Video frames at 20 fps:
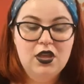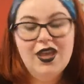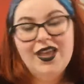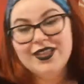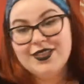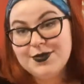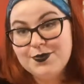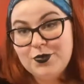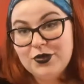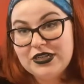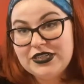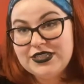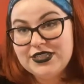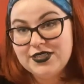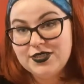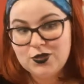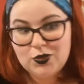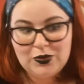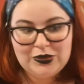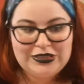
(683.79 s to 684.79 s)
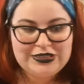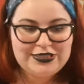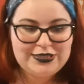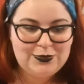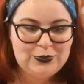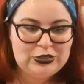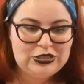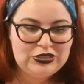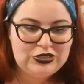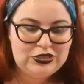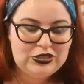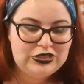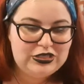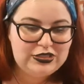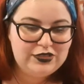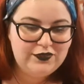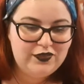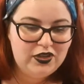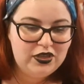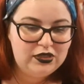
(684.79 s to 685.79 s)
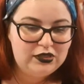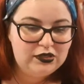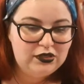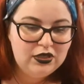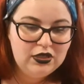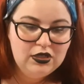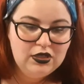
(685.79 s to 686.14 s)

It's a pretty decent quality one, so that's fine.